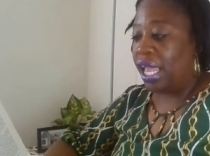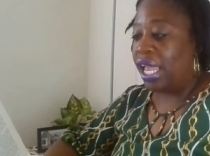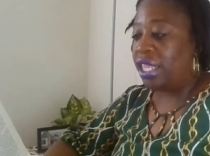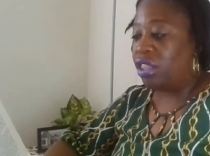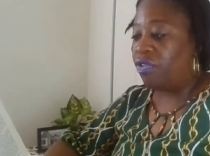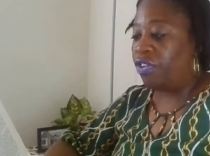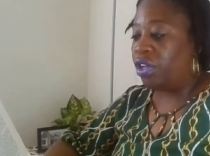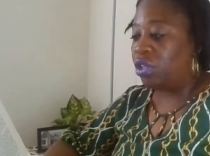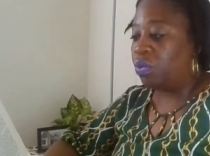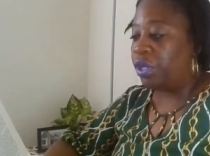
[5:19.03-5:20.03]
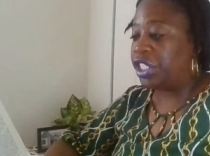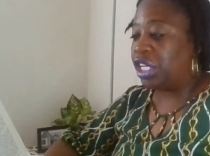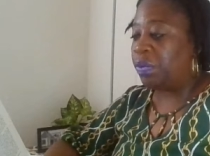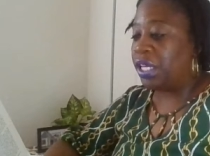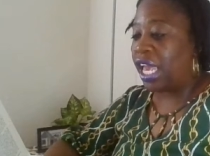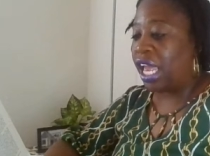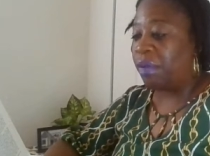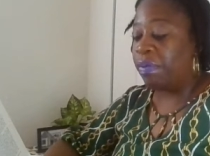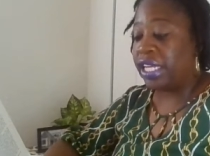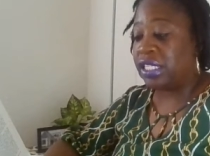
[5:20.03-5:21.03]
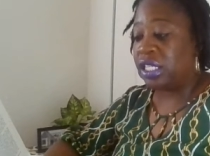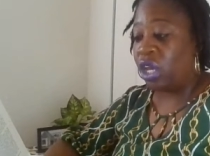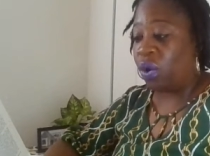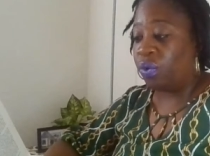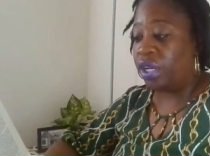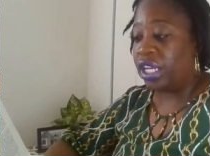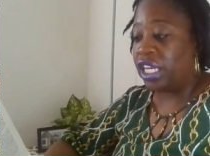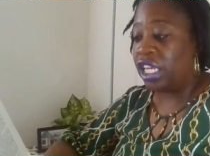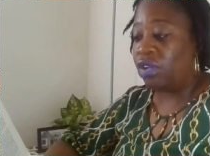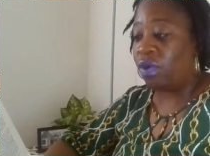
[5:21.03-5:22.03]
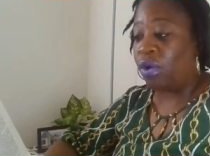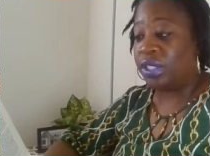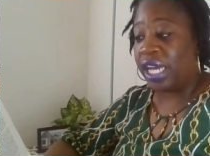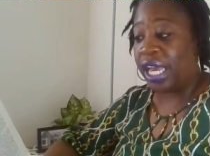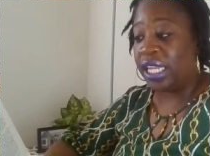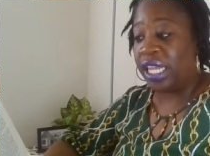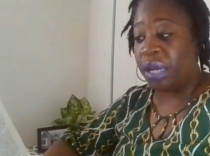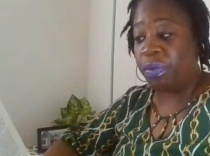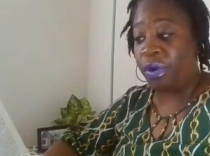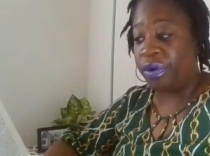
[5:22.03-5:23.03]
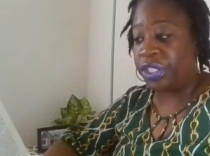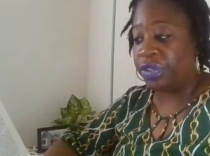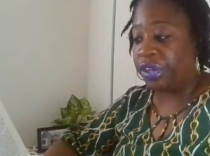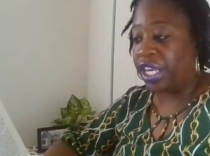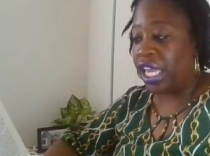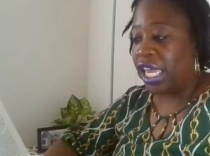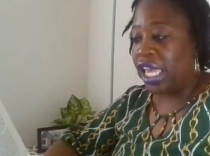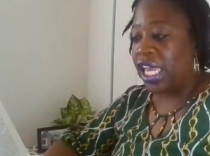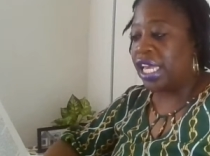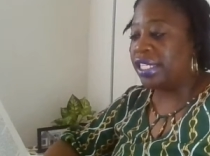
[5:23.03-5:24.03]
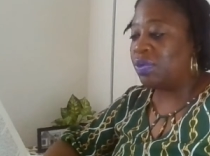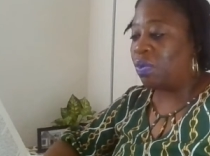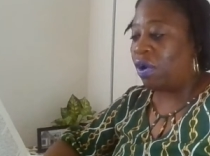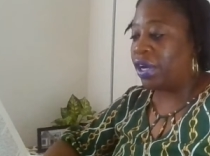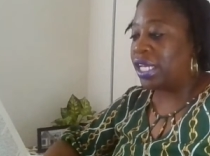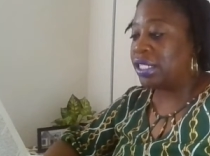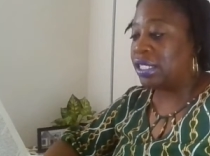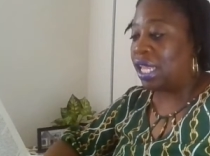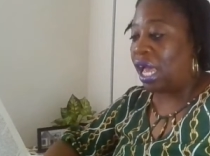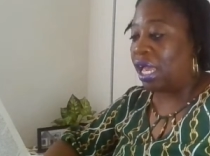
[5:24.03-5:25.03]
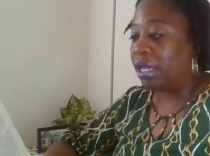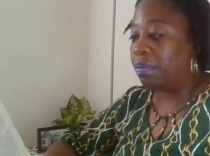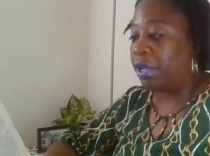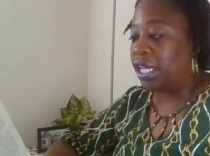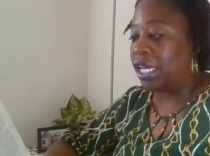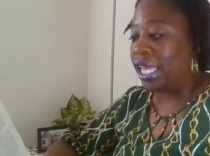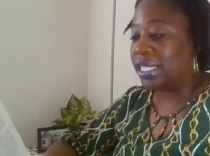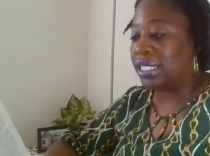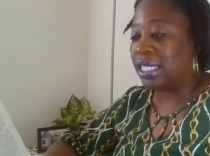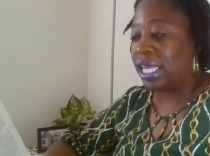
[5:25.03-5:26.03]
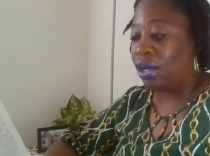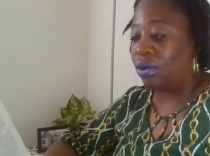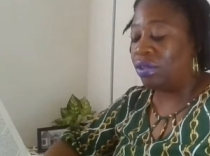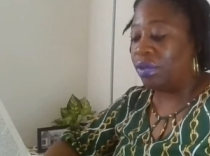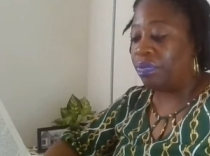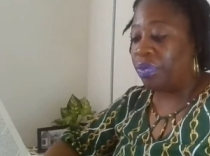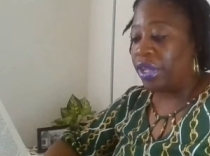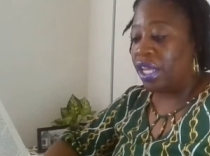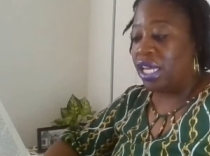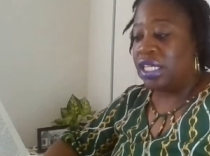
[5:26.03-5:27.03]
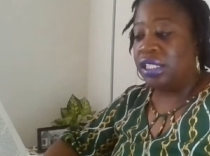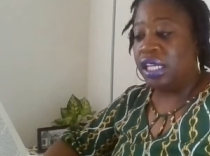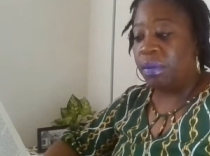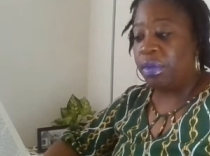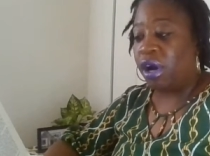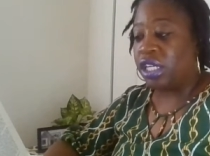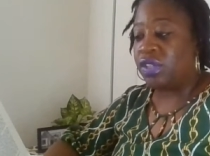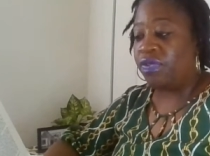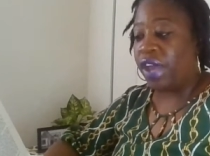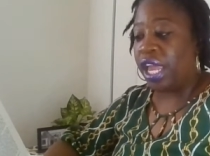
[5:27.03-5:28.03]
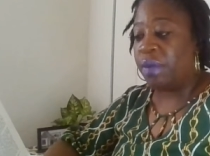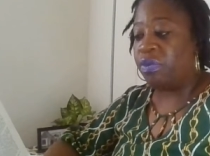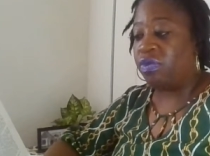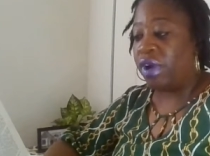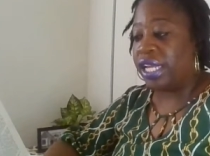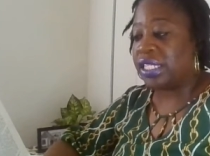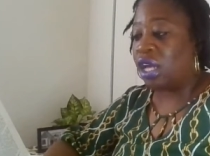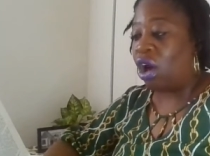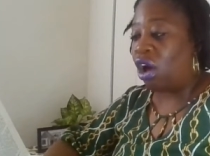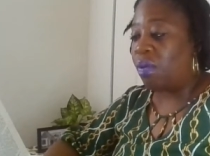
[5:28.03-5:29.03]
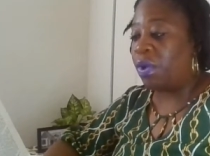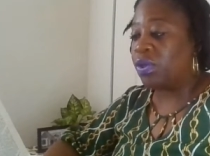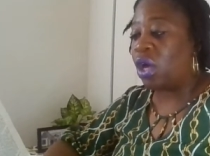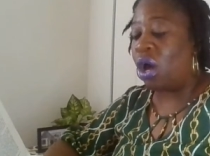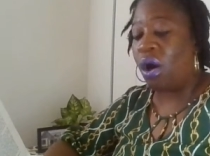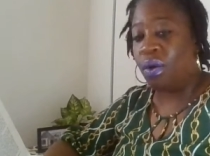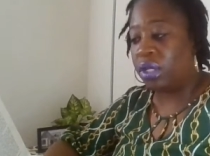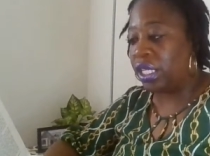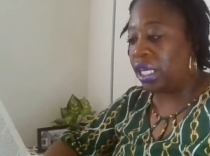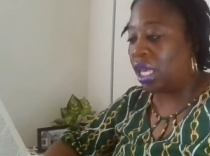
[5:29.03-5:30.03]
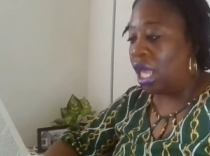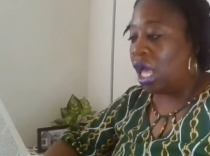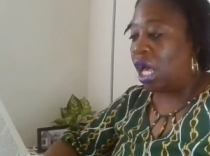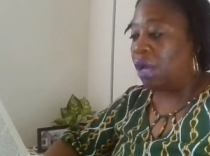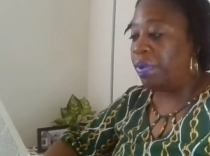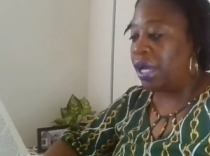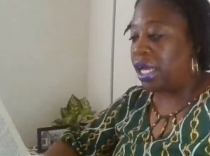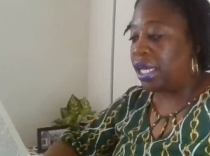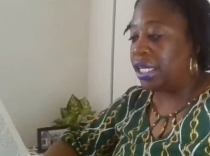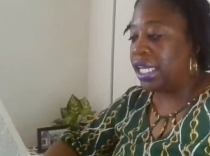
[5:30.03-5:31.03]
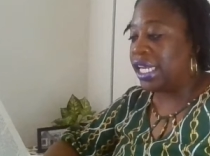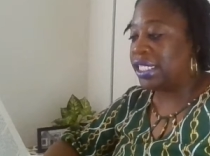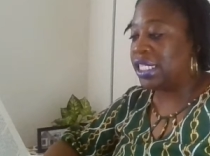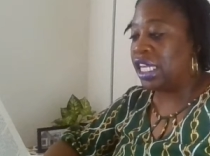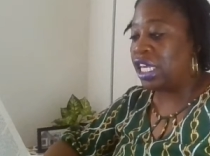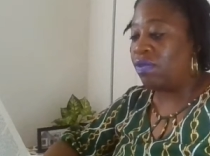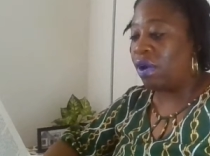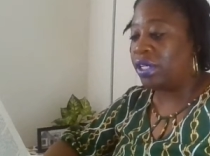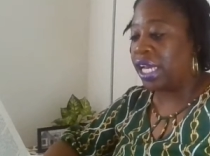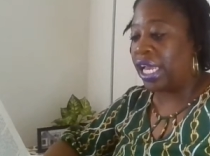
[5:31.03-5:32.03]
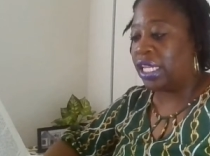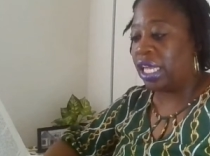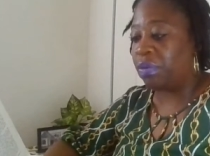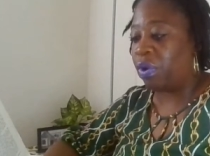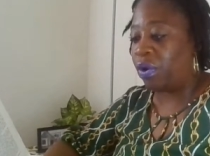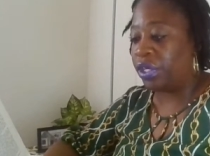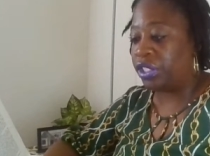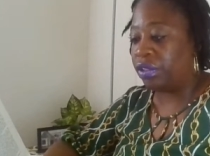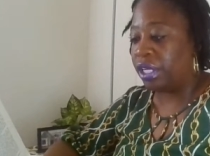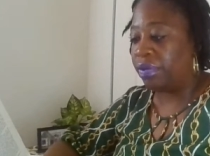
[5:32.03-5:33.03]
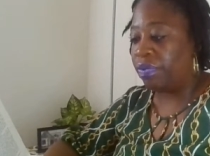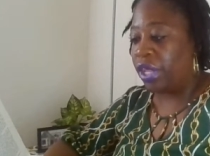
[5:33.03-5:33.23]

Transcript: In the field in which he became best known, Negro dialect poetry, his work has not been excelled. Dunbar's fame rests almost wholly upon his Negro dialect poetry.